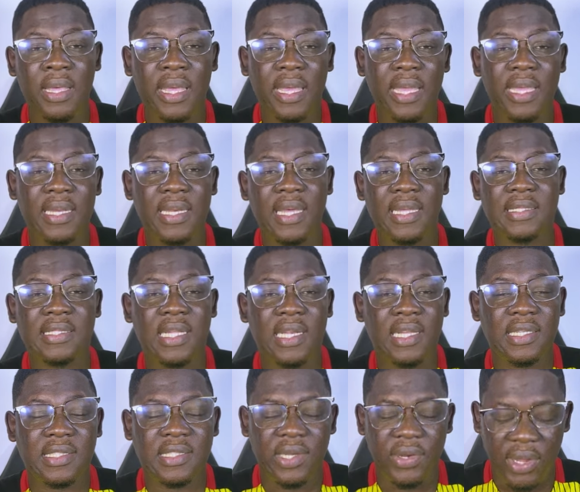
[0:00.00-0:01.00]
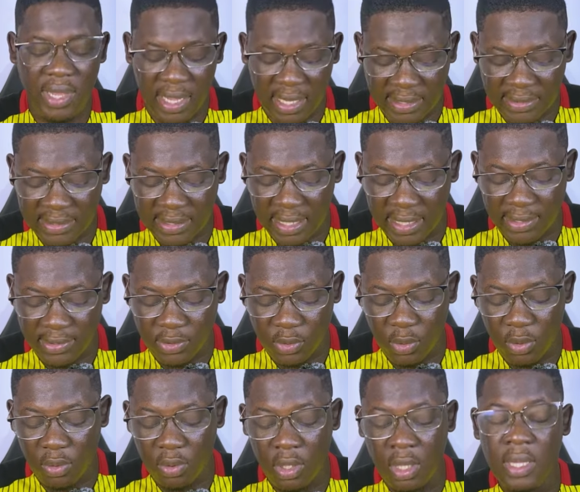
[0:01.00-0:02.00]
in the Italian Serie A side.
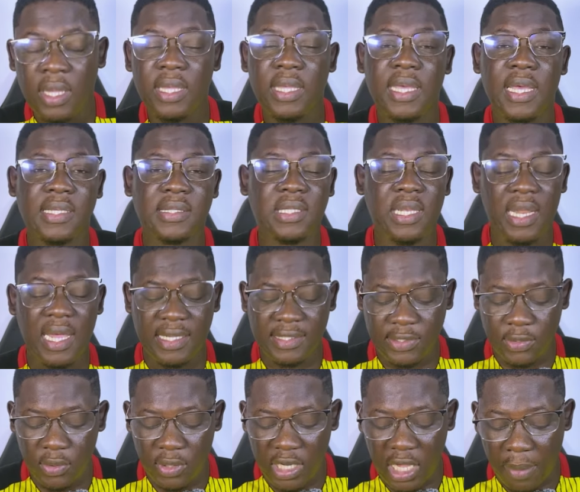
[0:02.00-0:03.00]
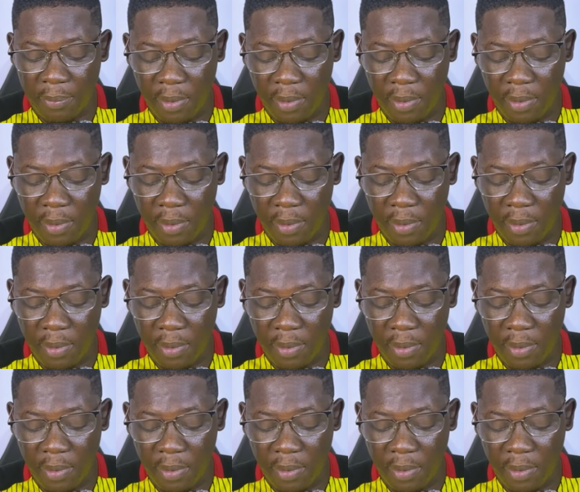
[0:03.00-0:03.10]
So, yes, Lazio, they are